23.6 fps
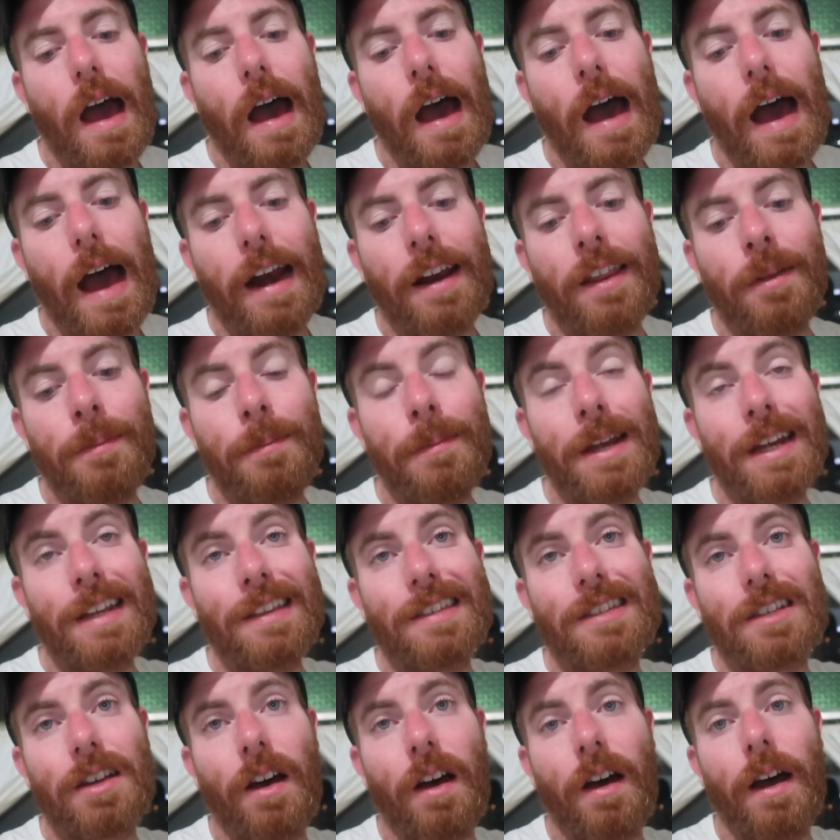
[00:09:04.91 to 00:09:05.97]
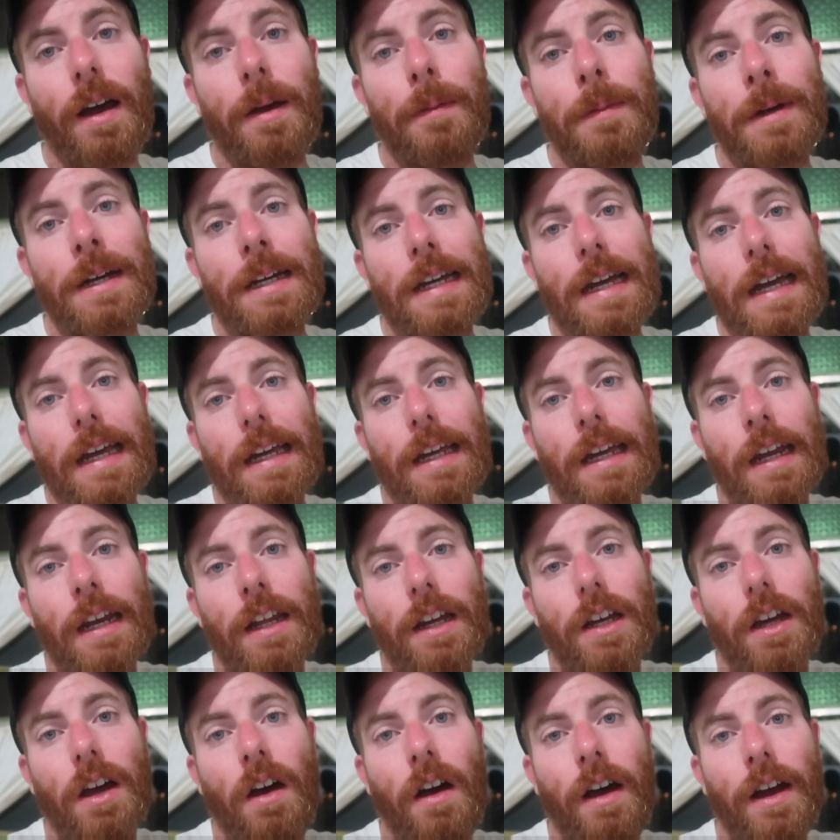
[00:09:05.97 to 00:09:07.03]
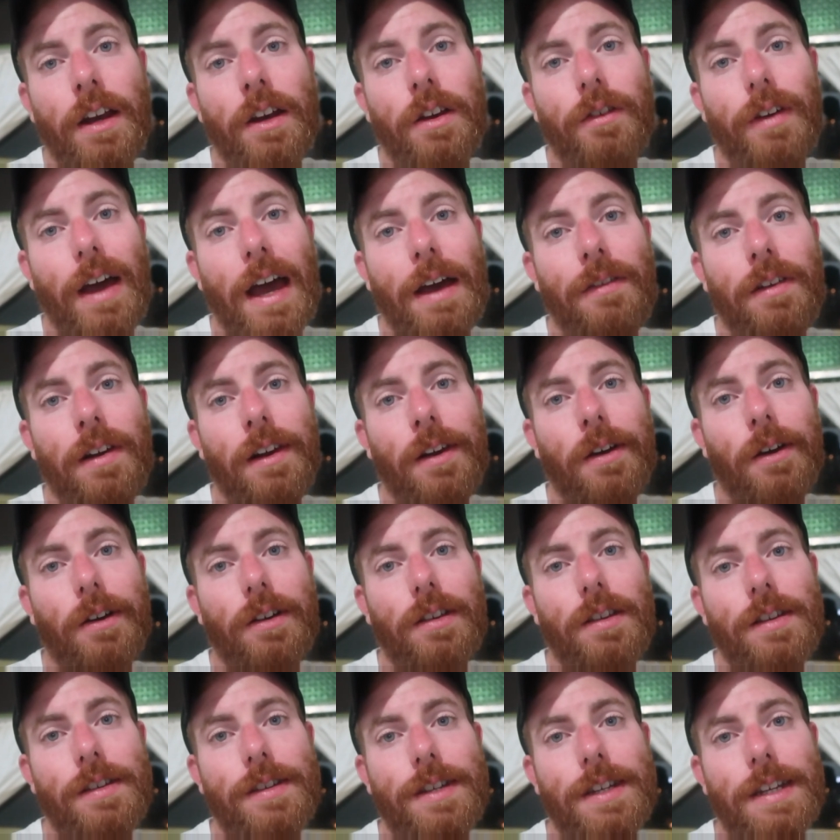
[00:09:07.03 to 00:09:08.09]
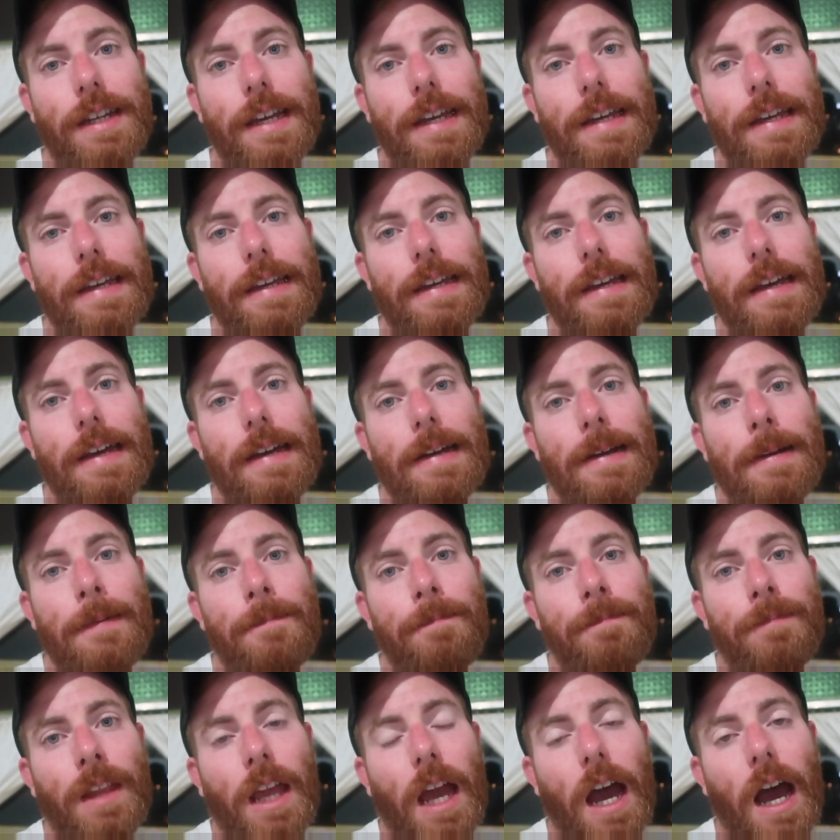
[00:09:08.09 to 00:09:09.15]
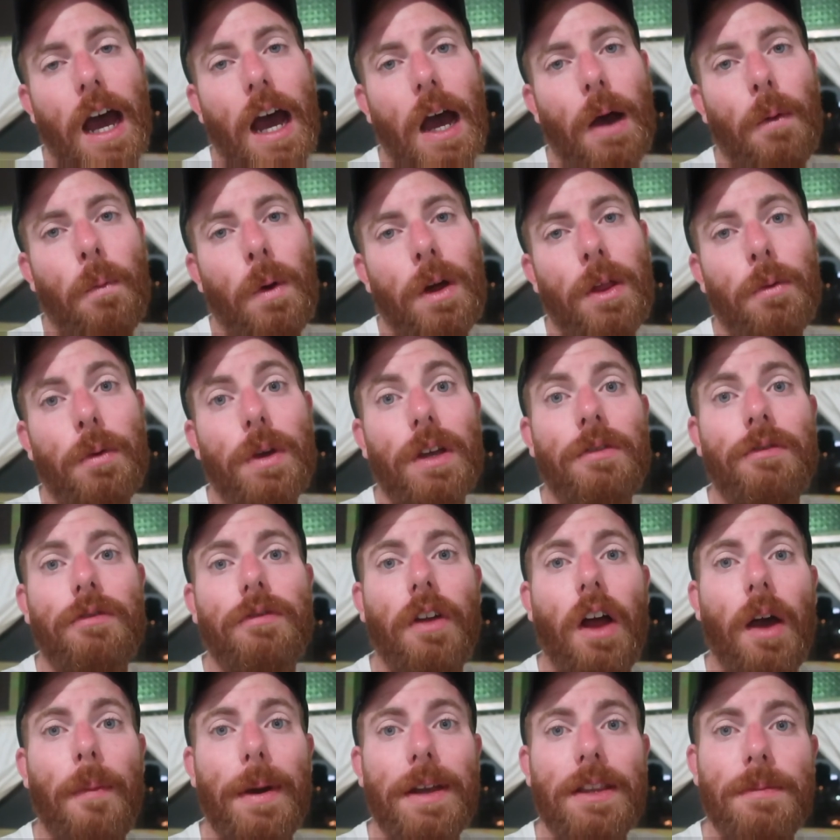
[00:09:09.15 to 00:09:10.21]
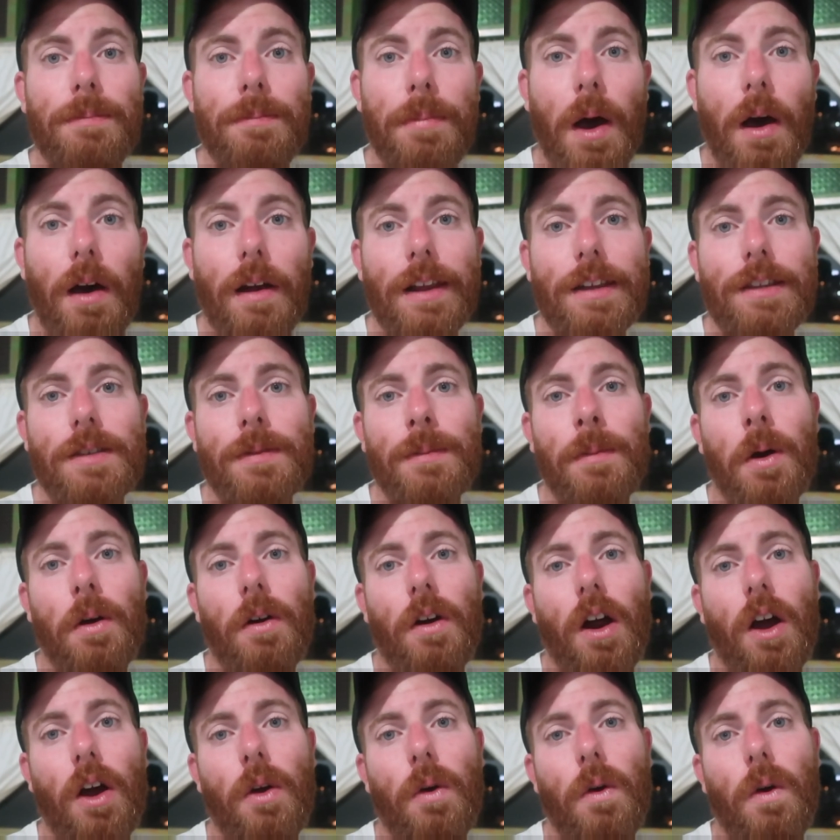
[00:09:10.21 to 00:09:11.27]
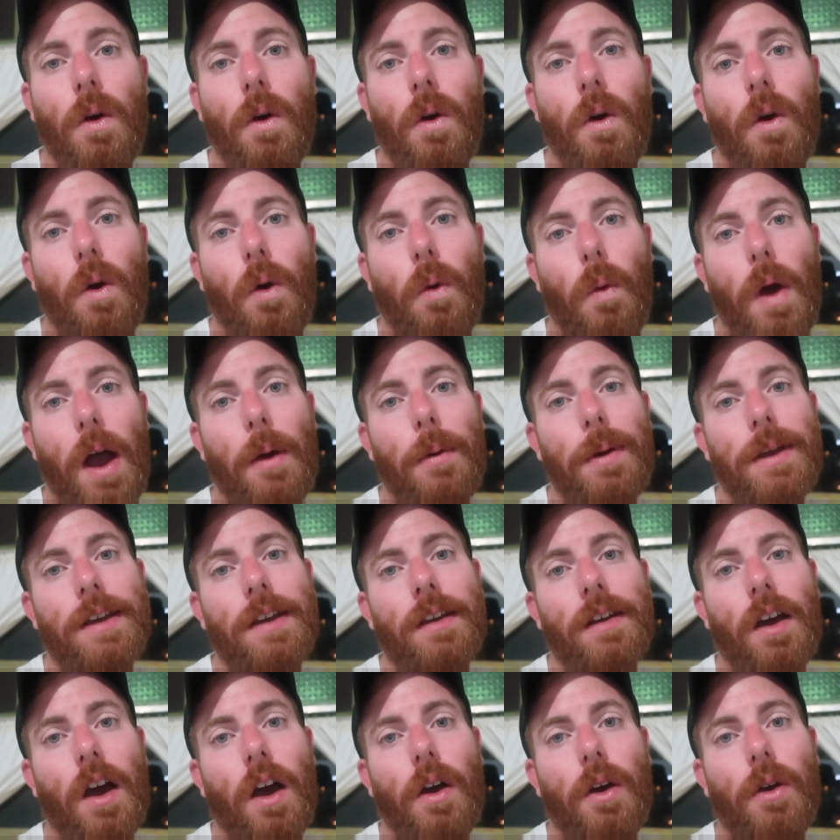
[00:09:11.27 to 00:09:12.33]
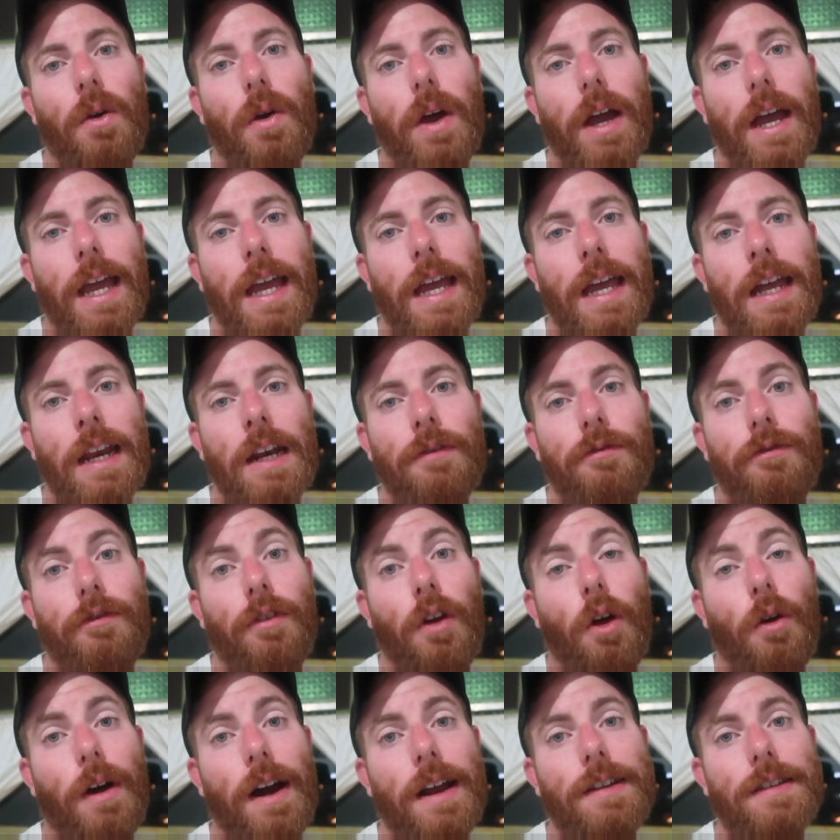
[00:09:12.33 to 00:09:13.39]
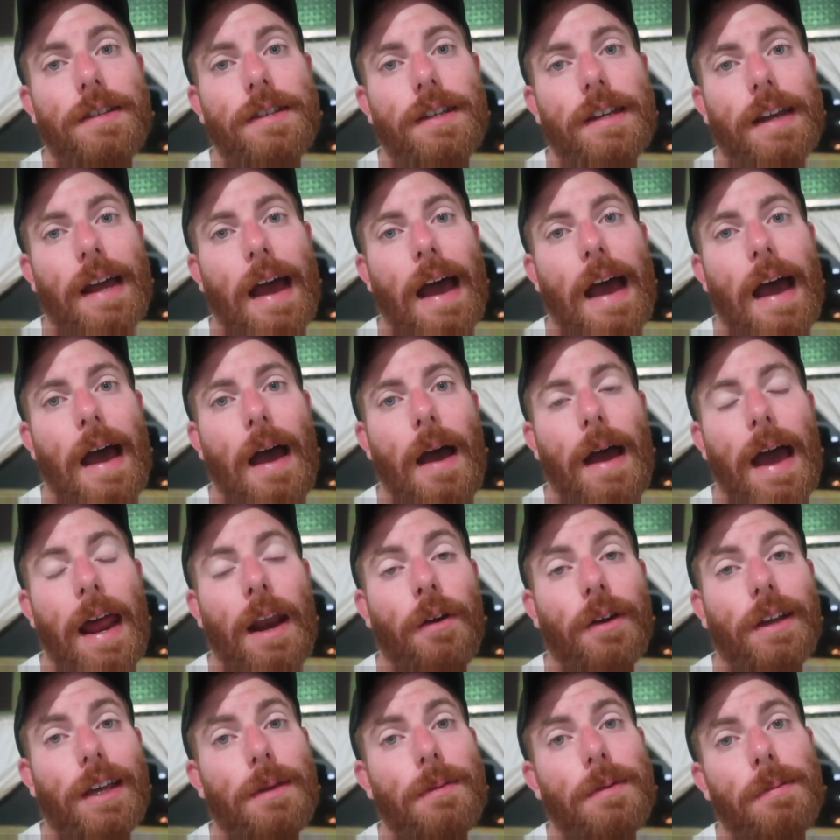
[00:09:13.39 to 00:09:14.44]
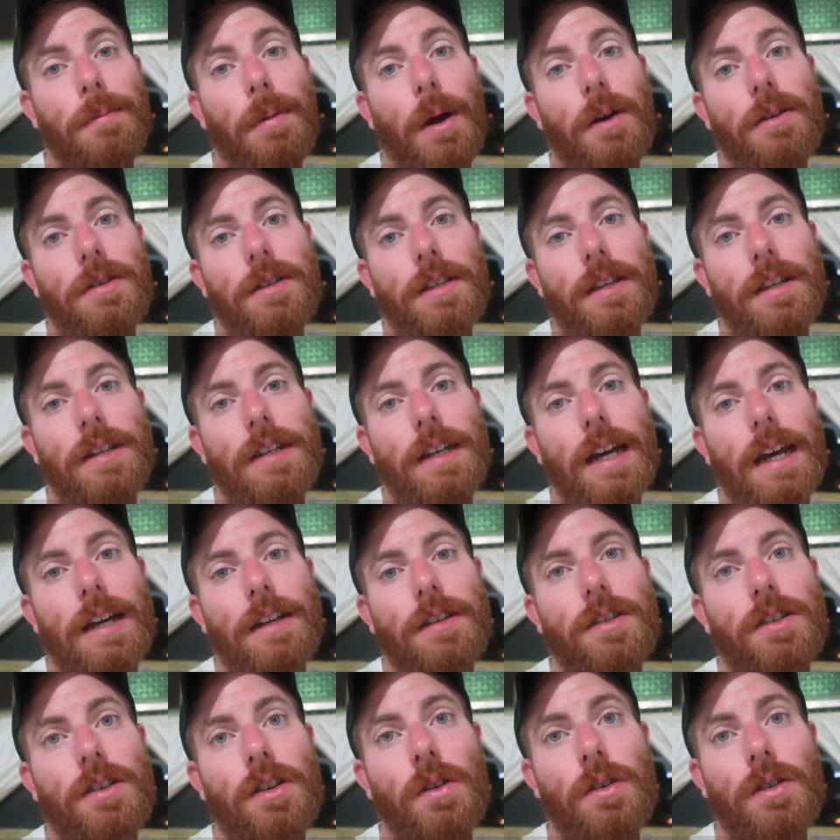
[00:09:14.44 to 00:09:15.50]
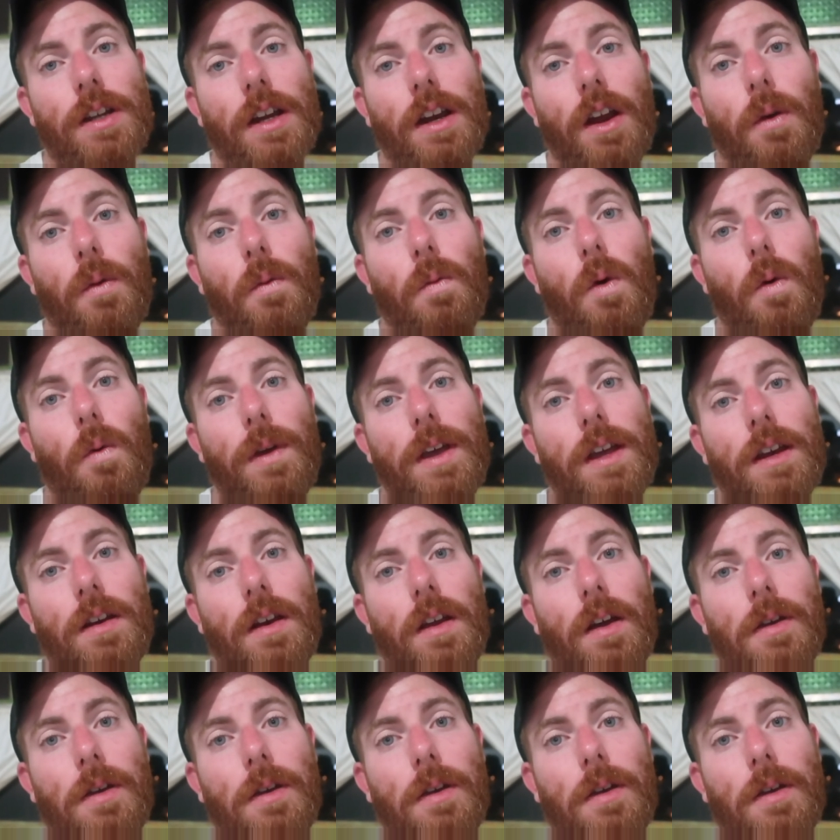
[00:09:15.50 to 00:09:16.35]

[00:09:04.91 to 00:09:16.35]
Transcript: And in the meantime, going to kind of have a look to see whether we can fly back to Bali tomorrow or where we can go in Flores. And I'll keep you posted as soon as I know what we can